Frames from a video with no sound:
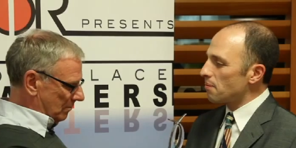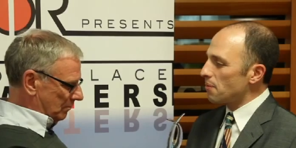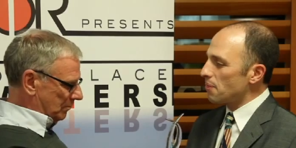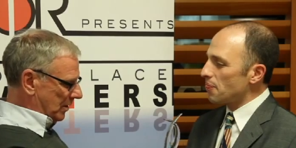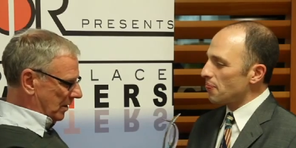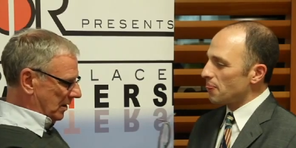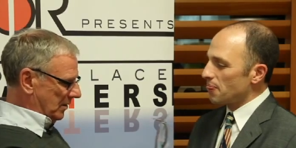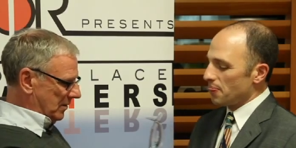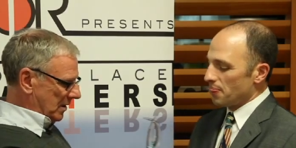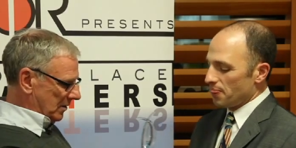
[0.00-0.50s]

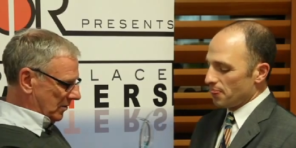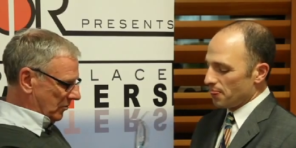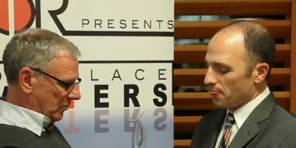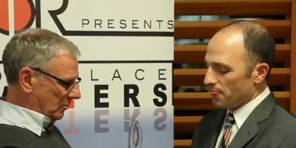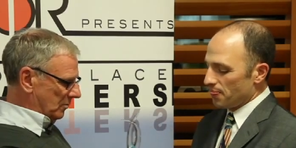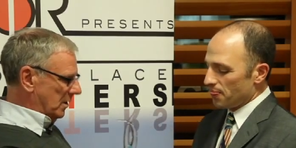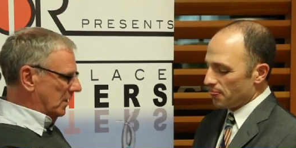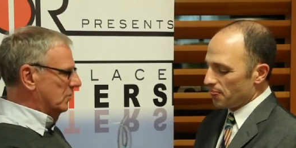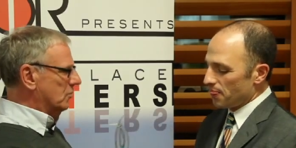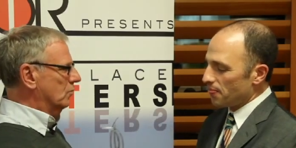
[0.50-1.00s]
Speaker 1: Perry, thanks
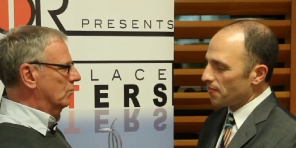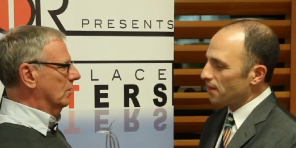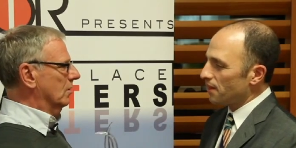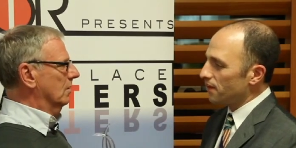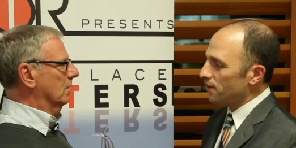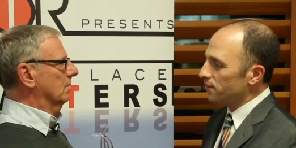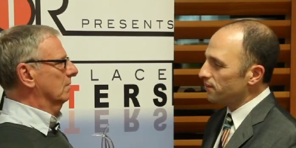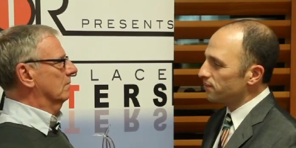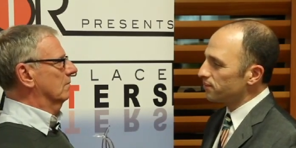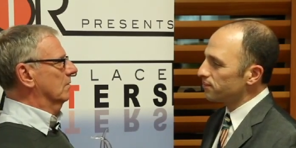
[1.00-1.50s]
so much.
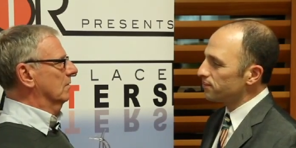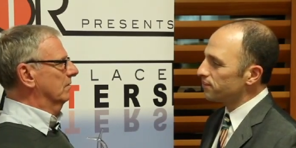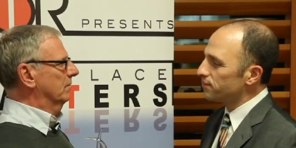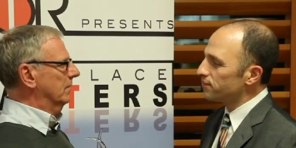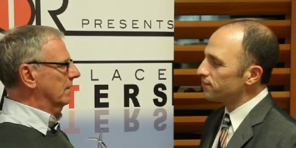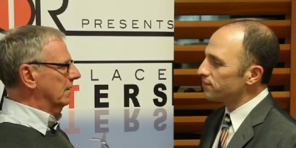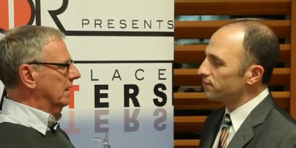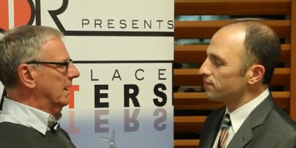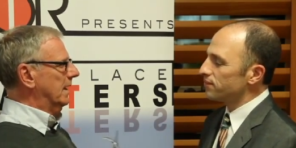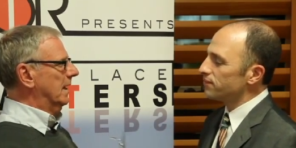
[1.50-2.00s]
We're
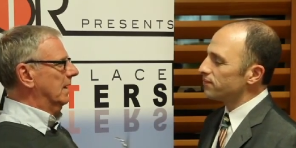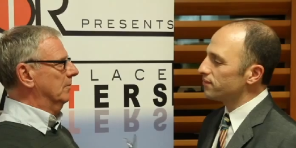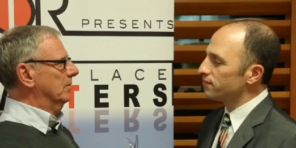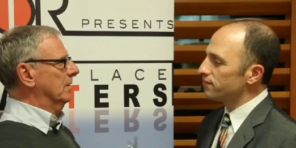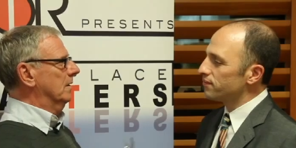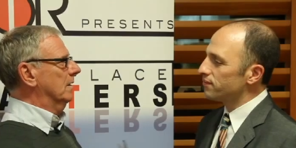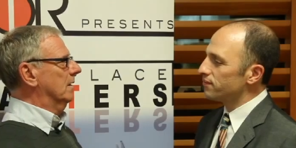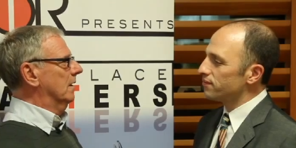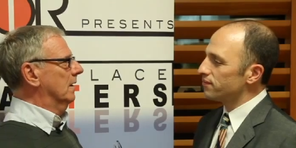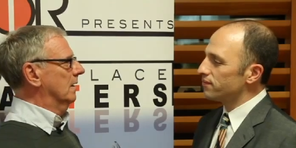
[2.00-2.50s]
very
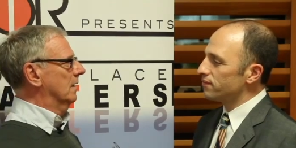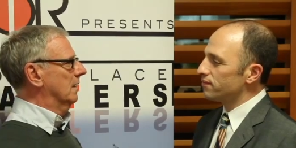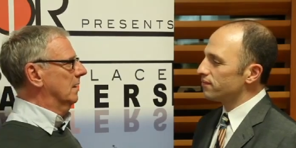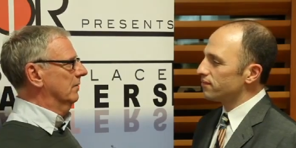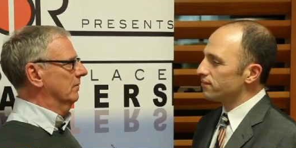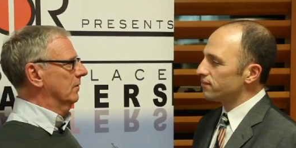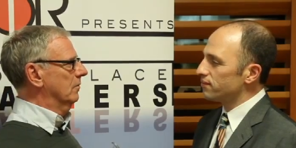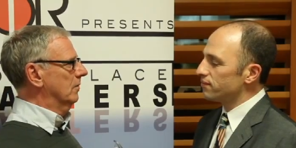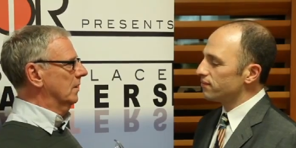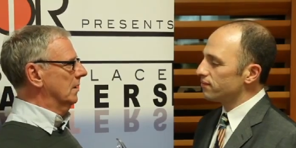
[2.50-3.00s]
happy.
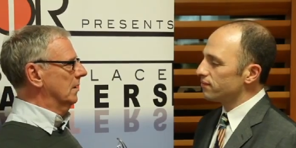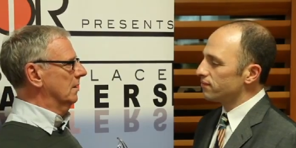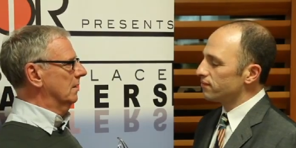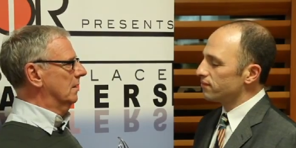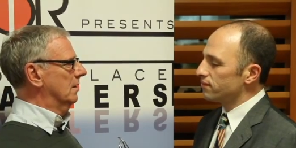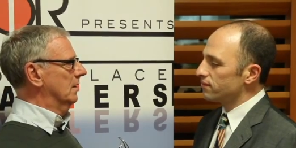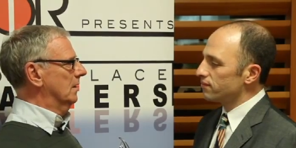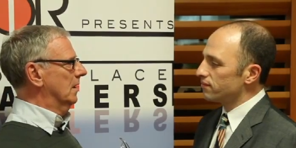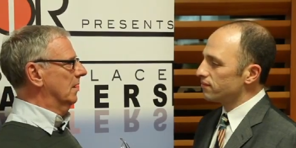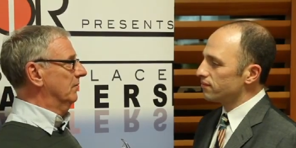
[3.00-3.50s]
Everyone at
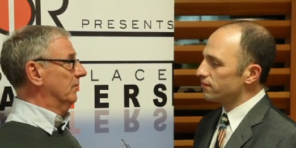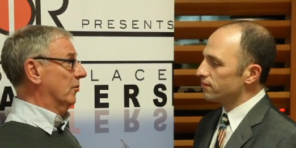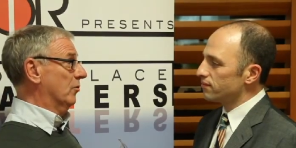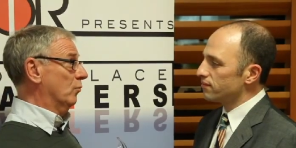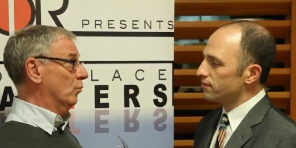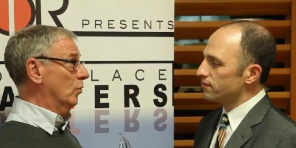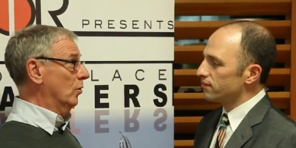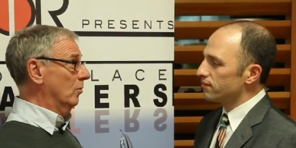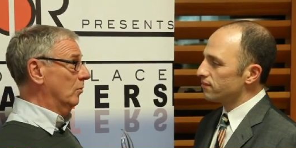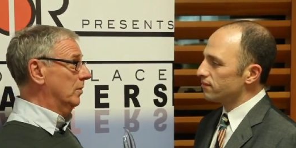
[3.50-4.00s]
the
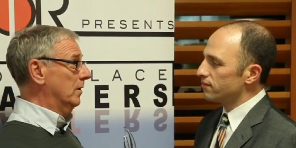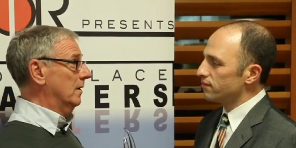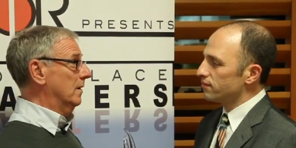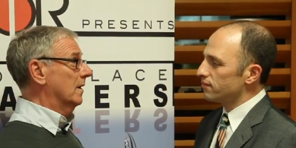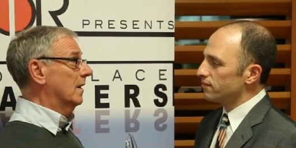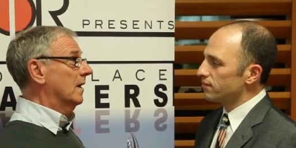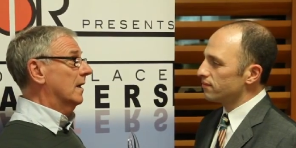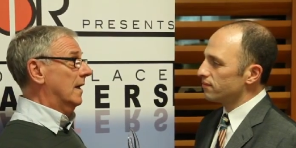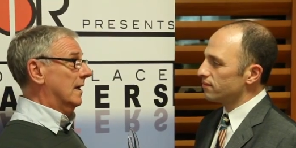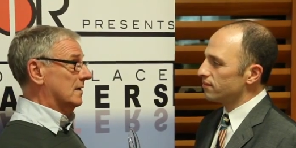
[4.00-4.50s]
office will be
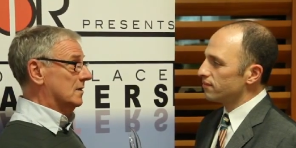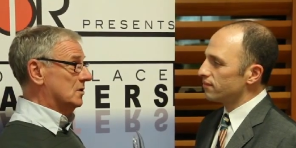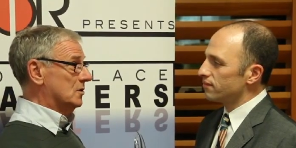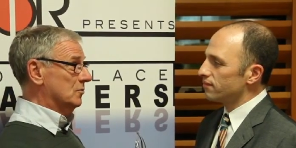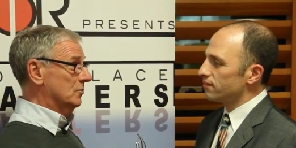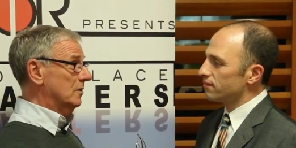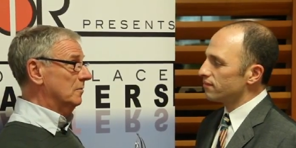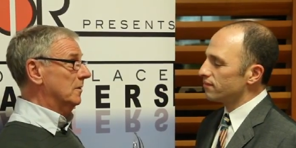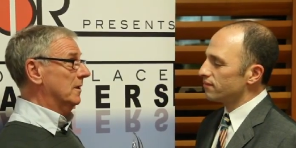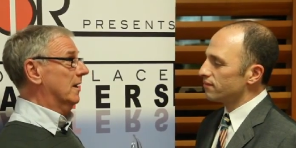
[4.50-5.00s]

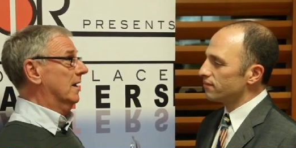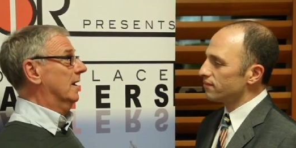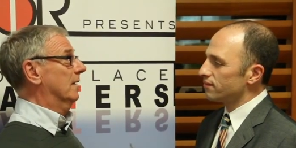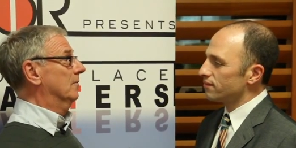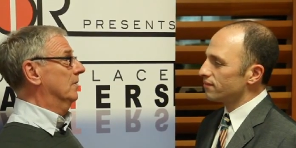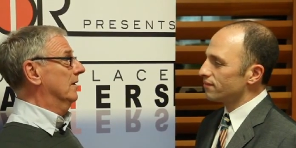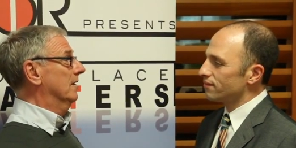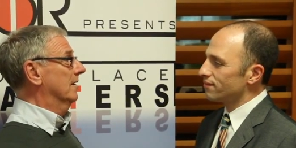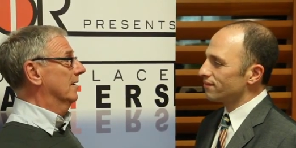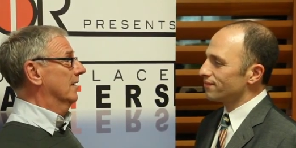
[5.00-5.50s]
extremely
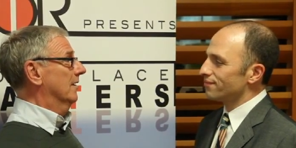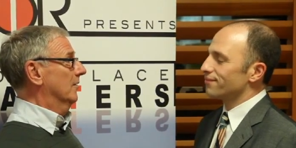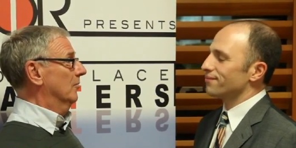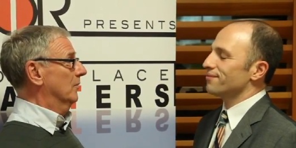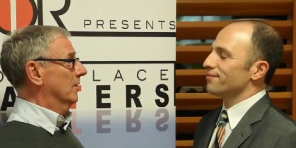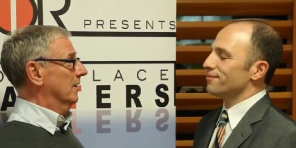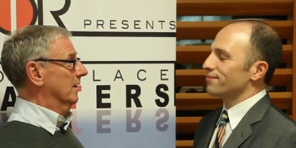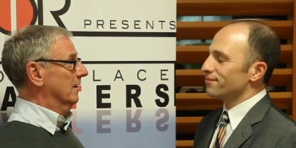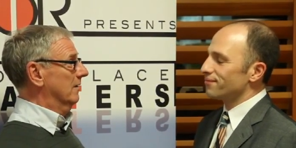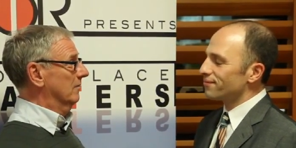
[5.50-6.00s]
happy
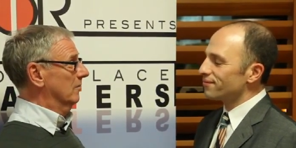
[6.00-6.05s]
when I give